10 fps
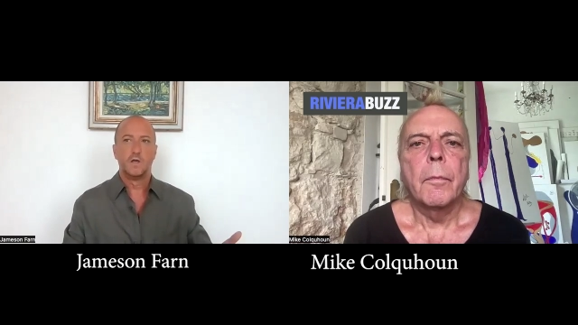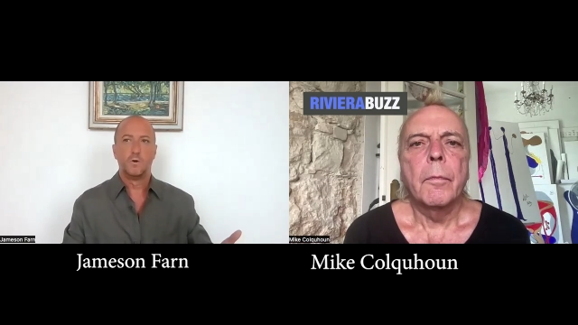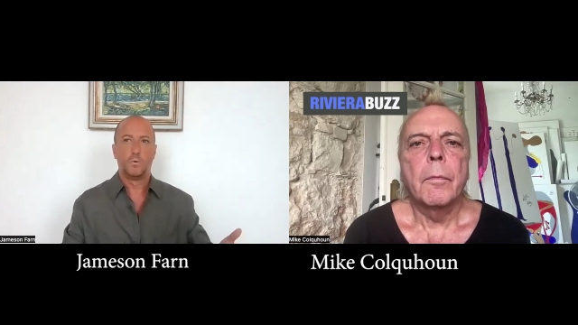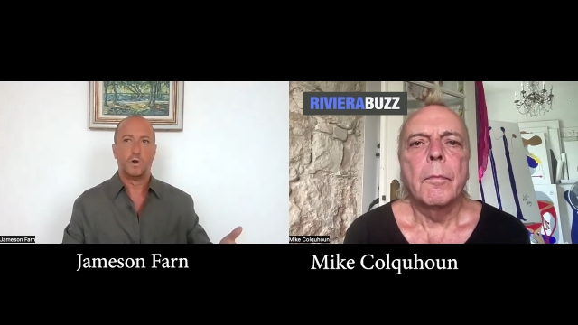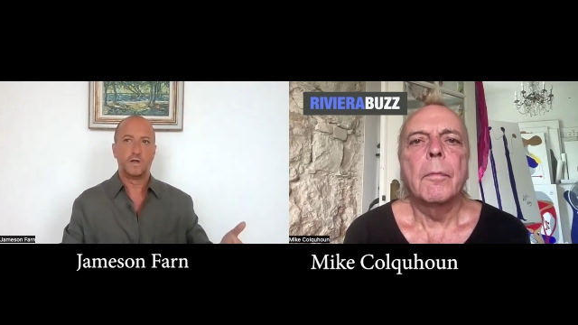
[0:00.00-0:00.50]

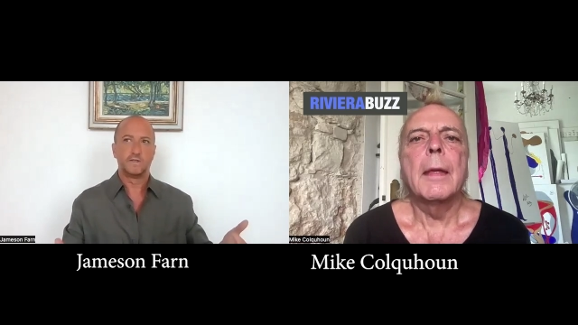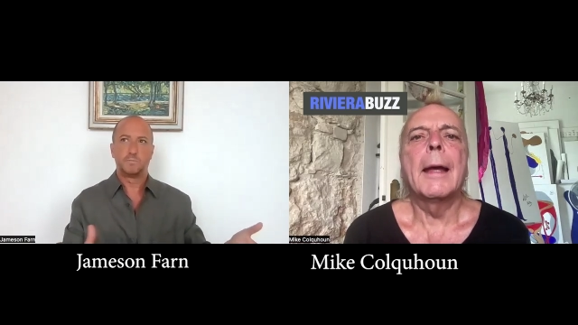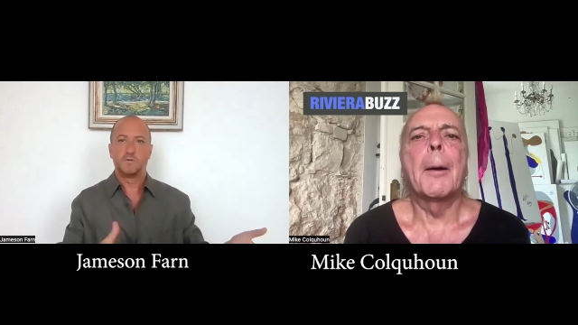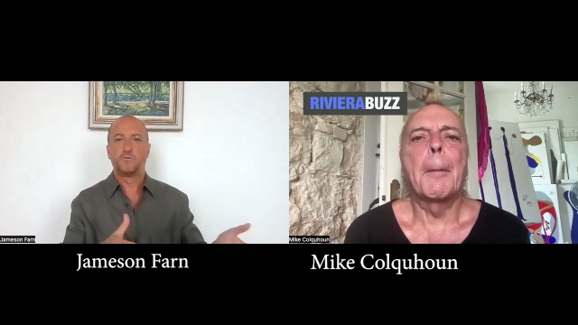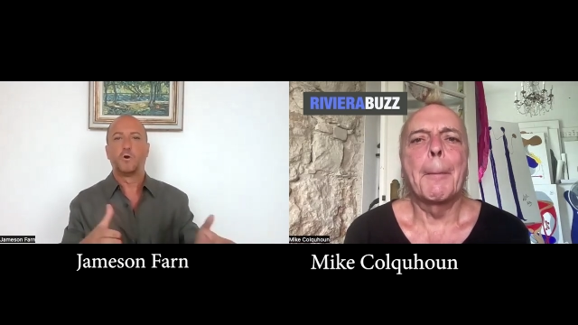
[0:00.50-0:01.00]
Speaker 1: whereas
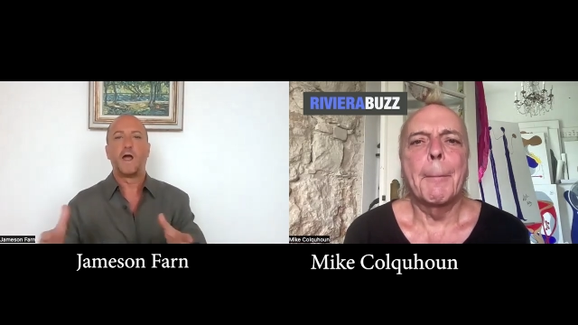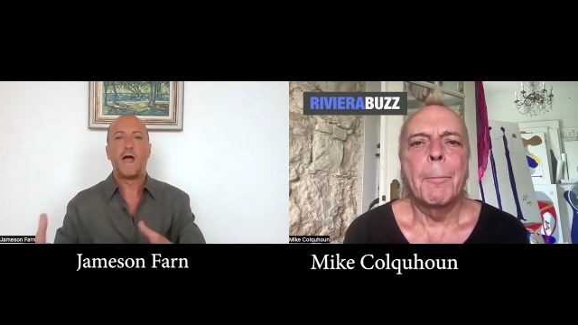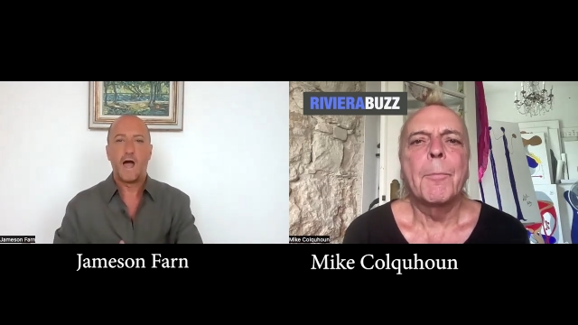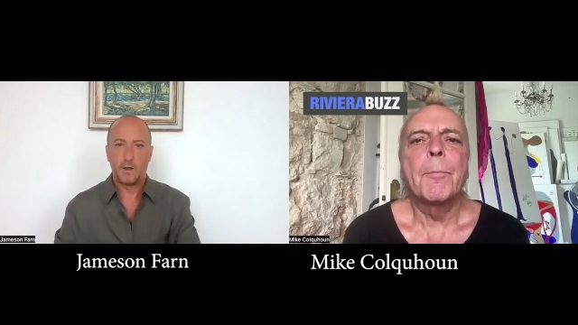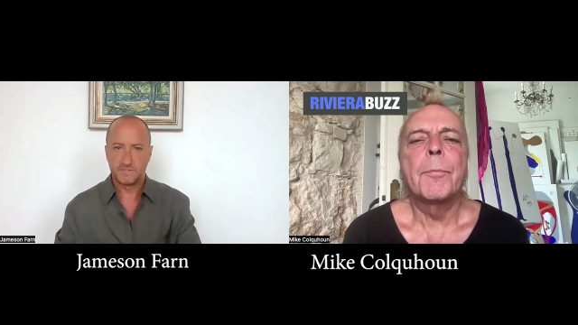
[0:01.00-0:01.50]
before
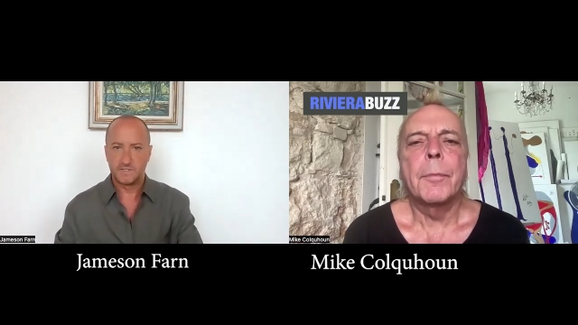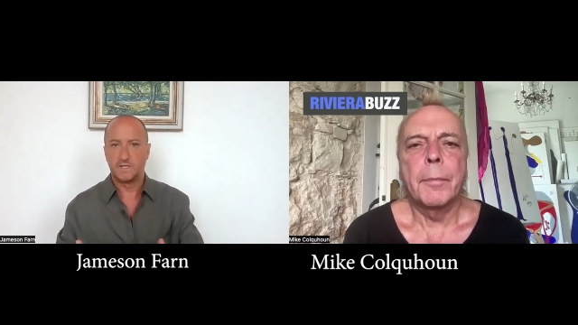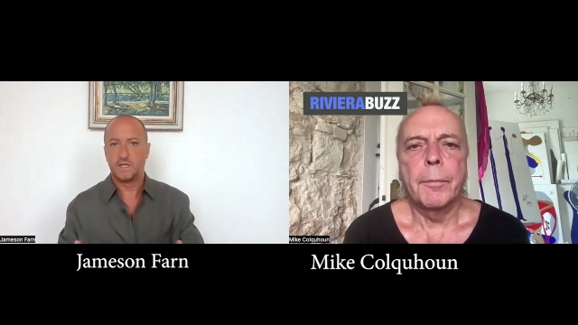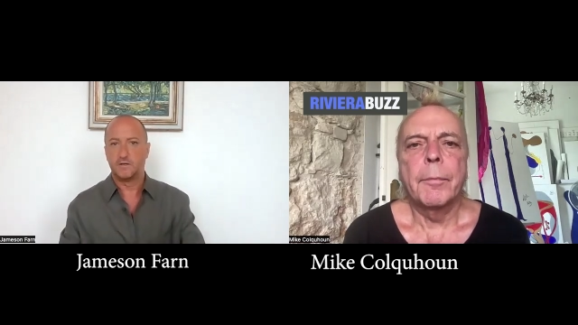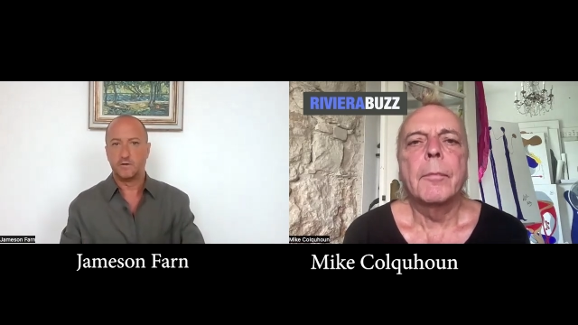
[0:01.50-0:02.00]
apps and
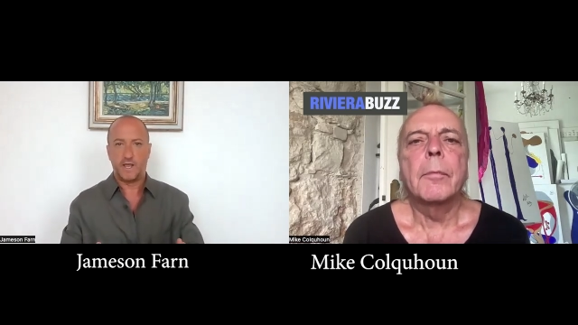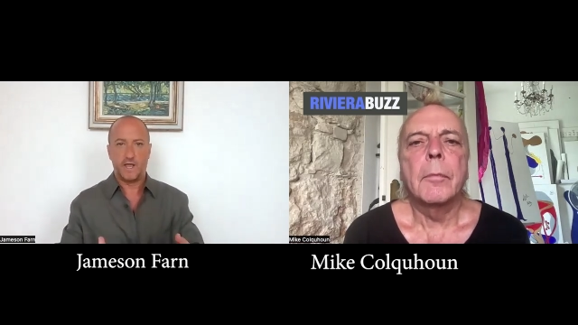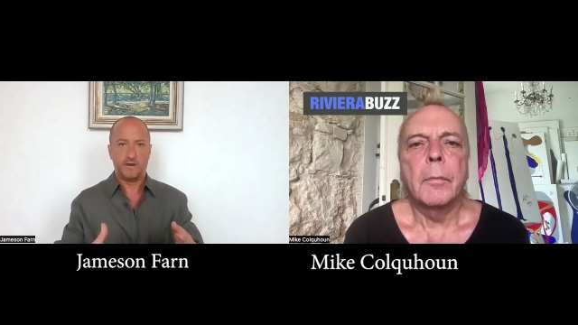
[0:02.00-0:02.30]
the internet